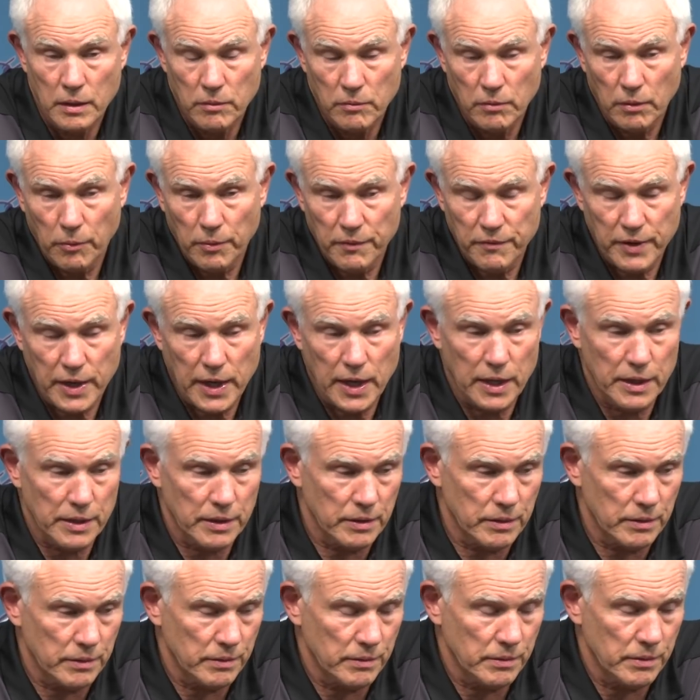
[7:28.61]
Well, we've
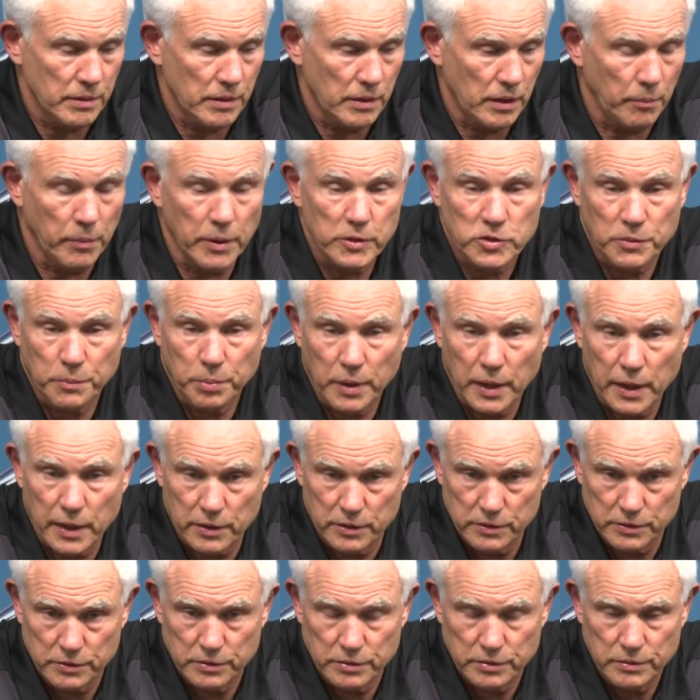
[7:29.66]
got a bunch of
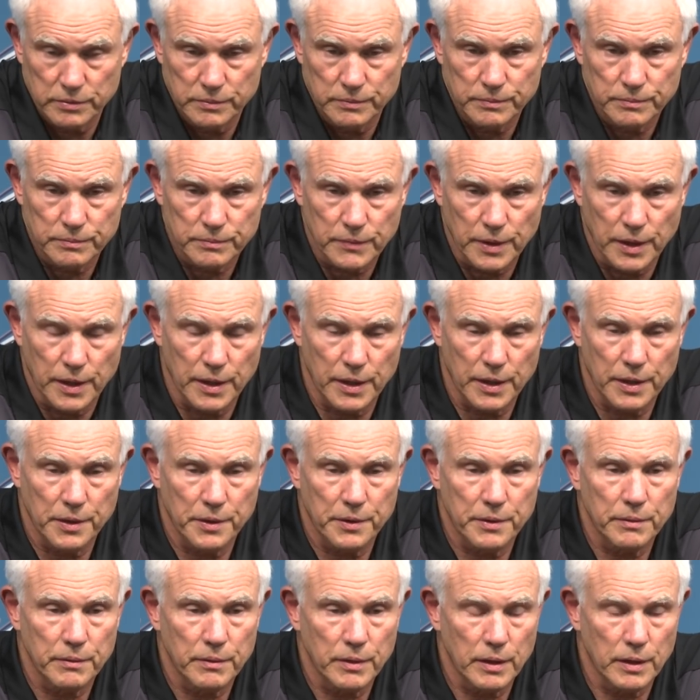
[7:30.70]
players.
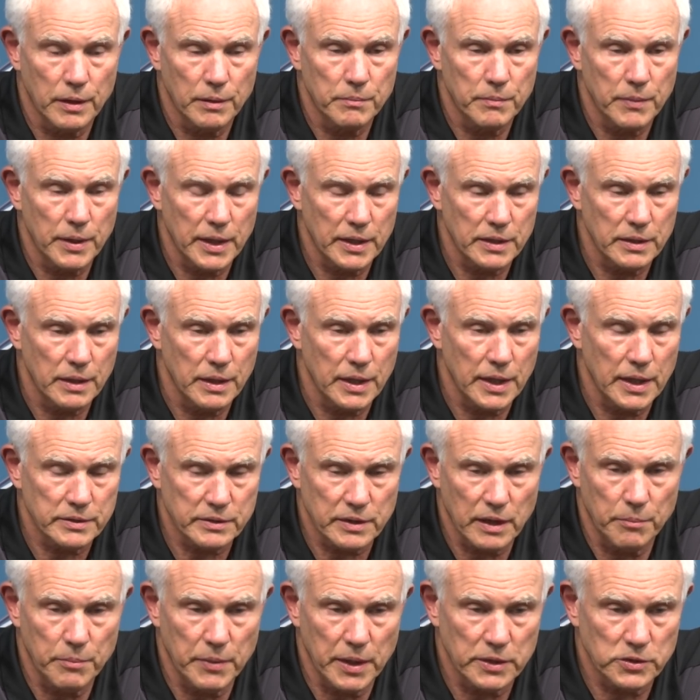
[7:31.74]
And as
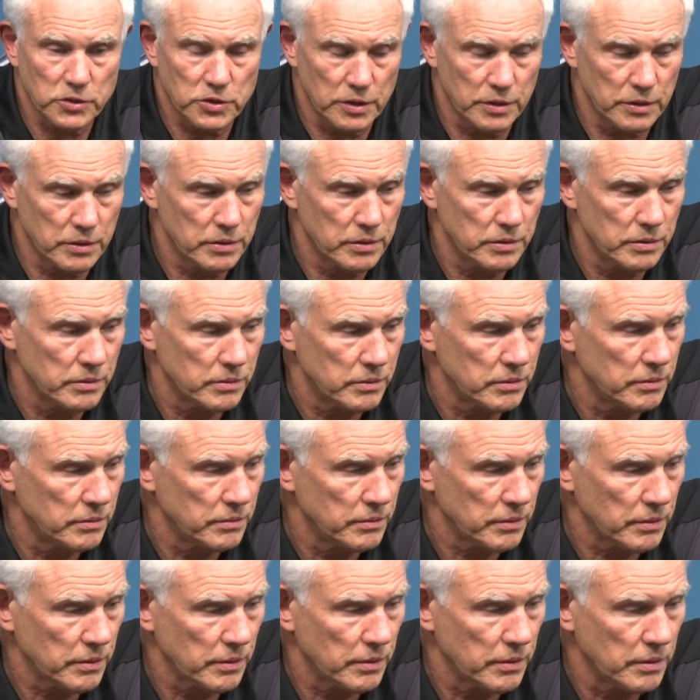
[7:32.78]
I mentioned,
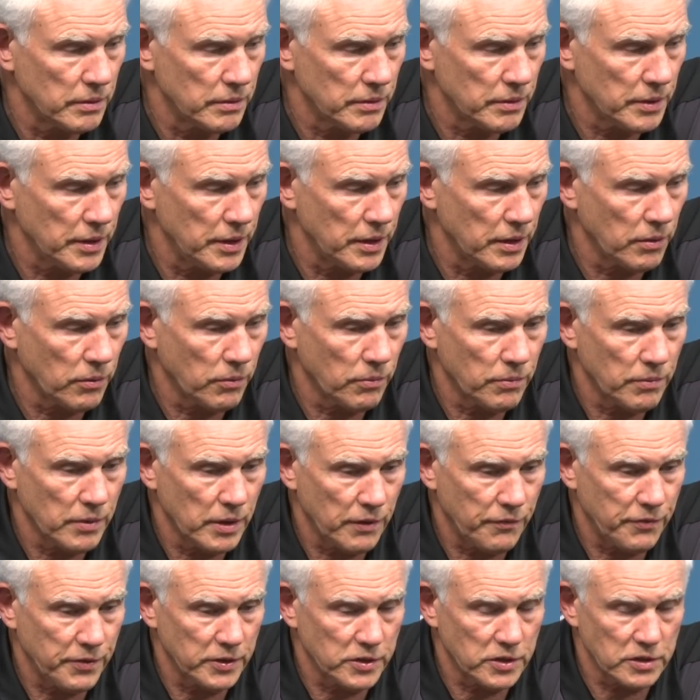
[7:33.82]
you know,
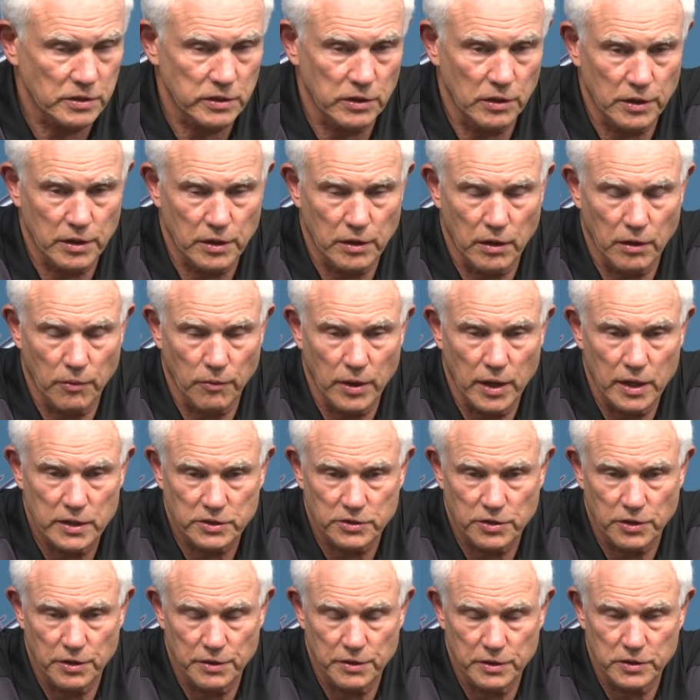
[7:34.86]
if you just look at our
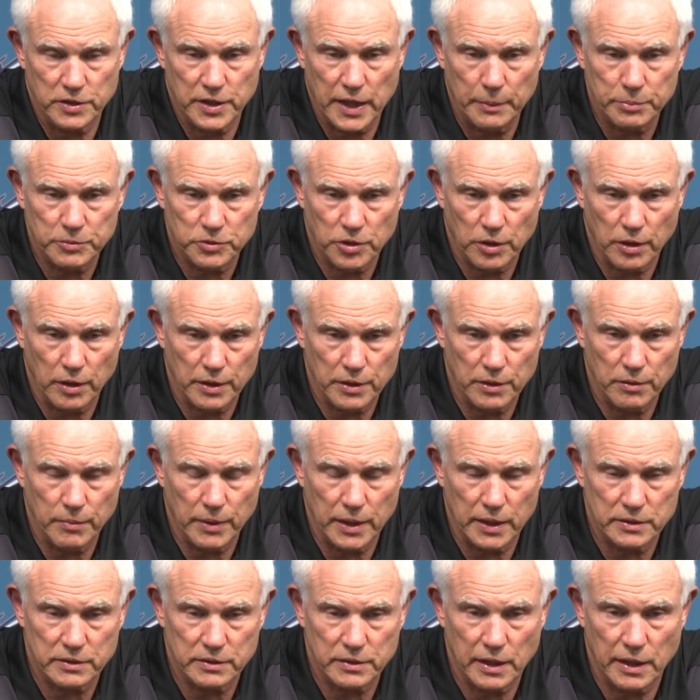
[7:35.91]
roster and the depth chart, you
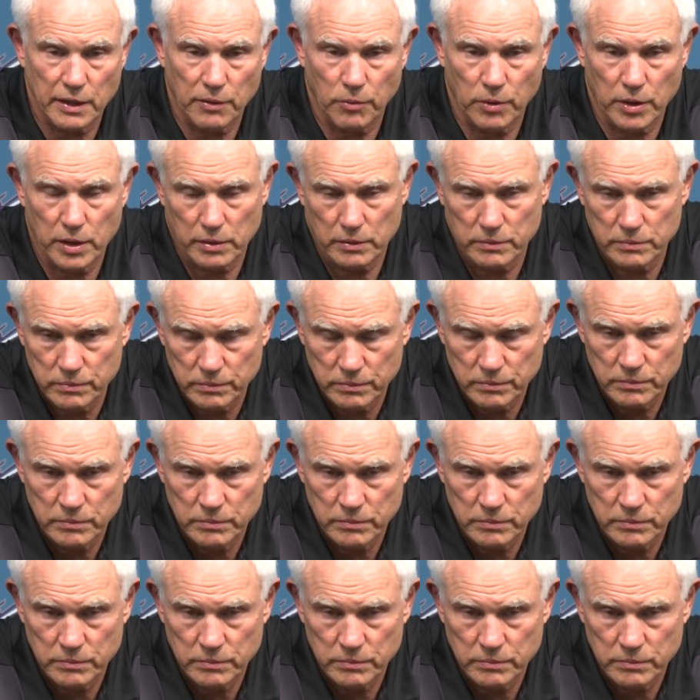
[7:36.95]
might say, well,